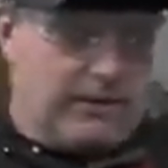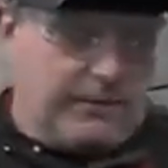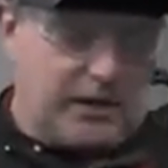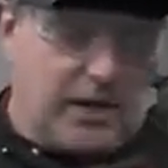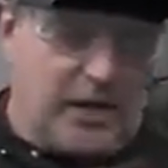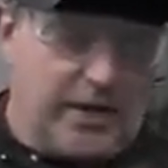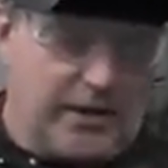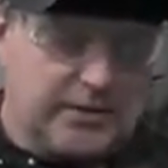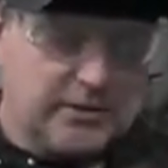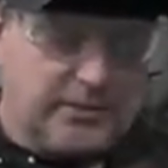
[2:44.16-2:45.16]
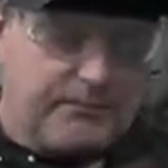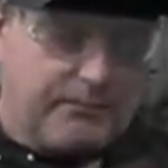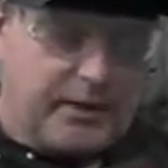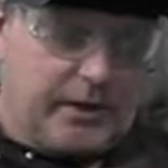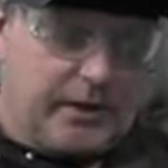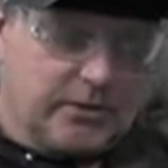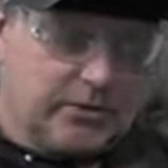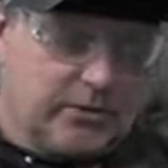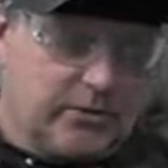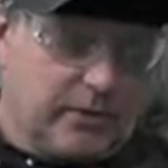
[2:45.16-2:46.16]
the key is
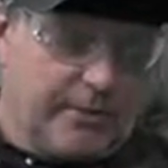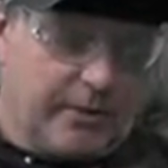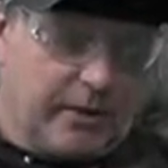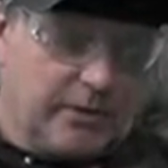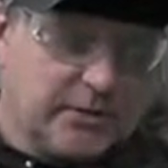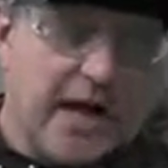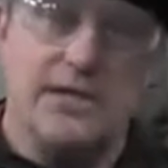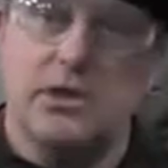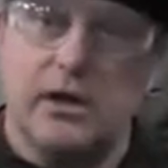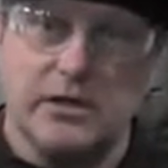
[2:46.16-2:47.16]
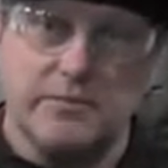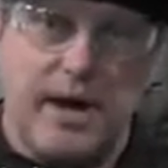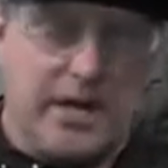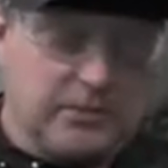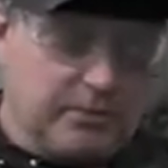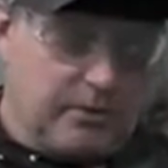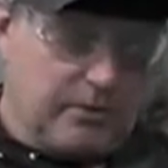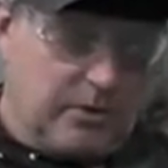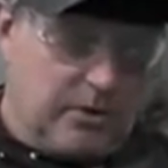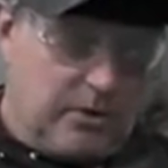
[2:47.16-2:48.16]
to keep it as tight as arc as possible,
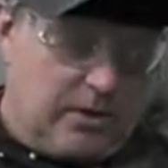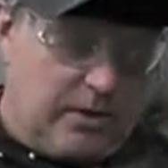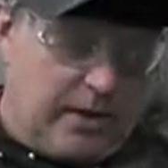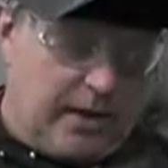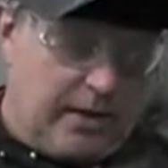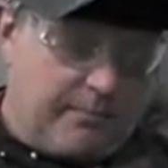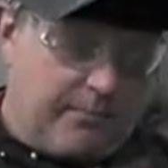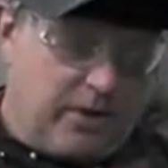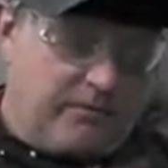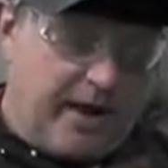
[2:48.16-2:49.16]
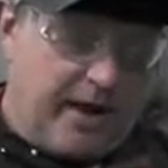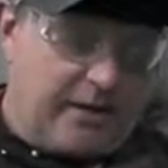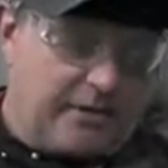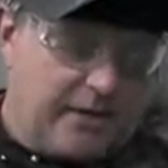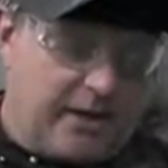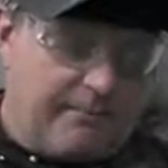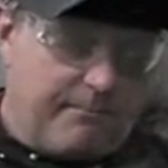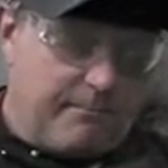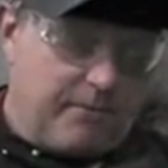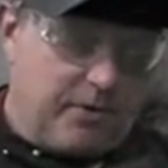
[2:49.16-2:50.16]
move down,
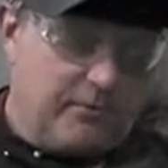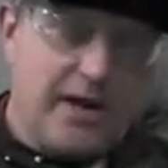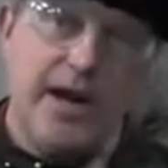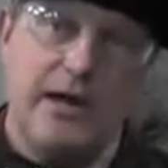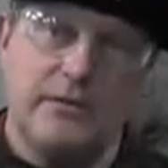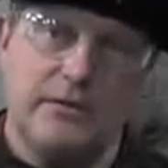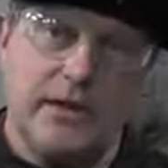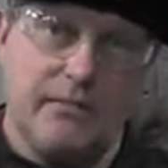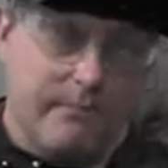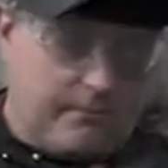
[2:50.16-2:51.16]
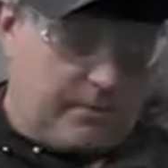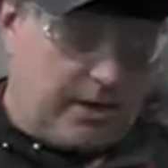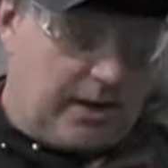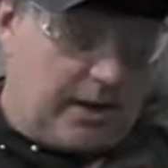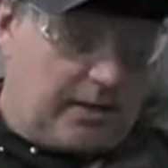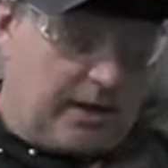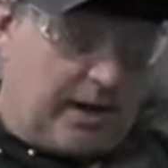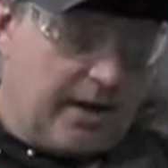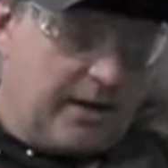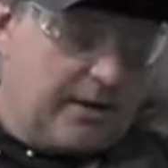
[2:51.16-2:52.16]
dip,
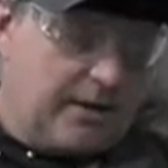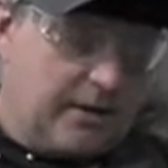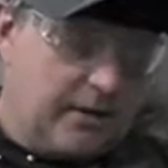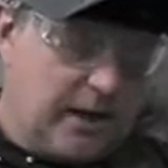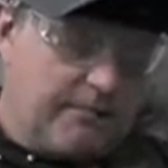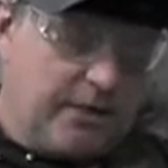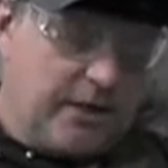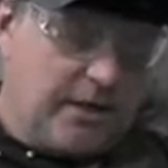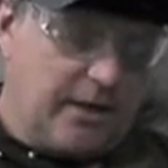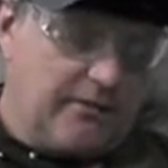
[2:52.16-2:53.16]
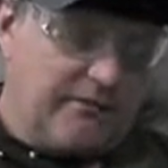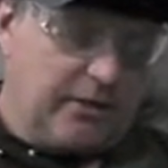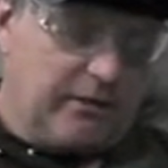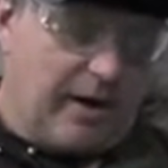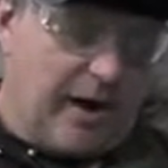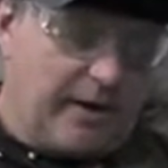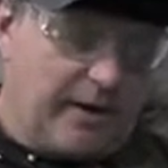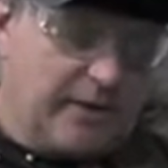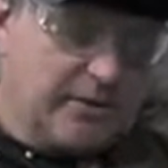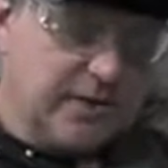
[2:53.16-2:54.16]
and keep the filler rod
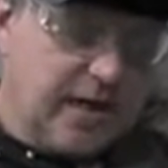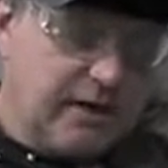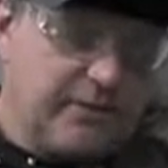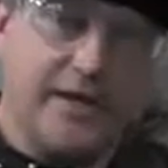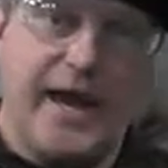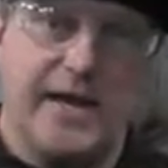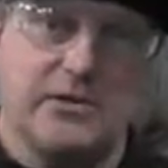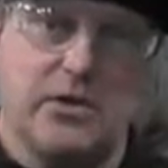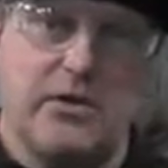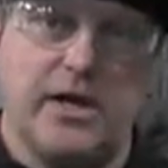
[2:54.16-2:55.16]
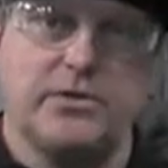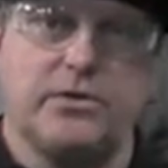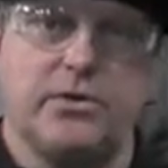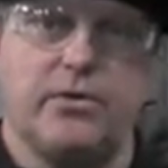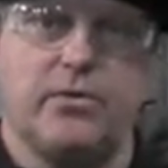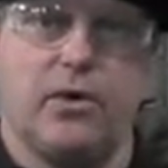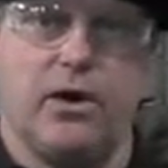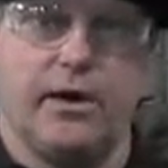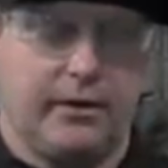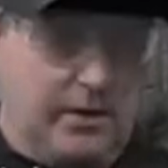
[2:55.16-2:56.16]
inside of the gas zone as you're doing the
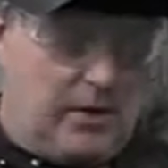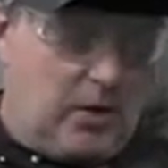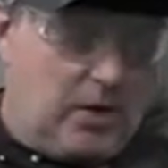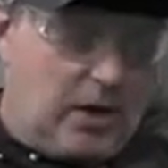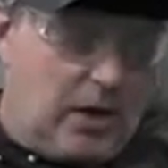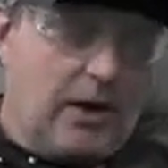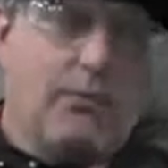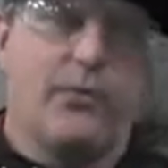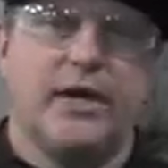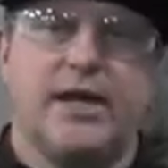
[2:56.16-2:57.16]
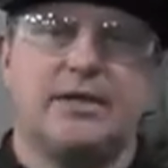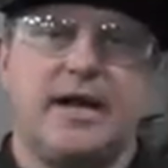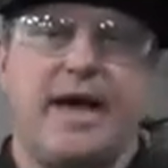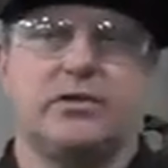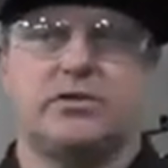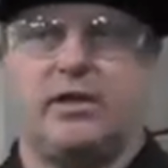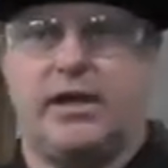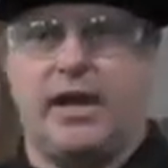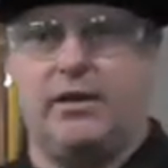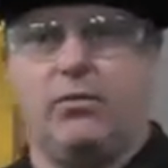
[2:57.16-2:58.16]
welding. When we get down to
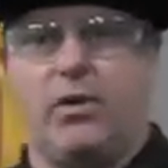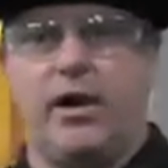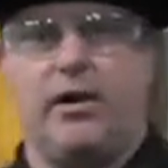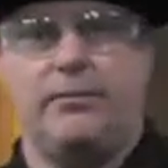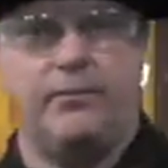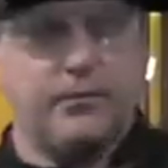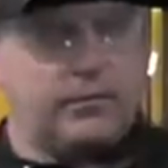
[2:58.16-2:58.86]
the end of the weld,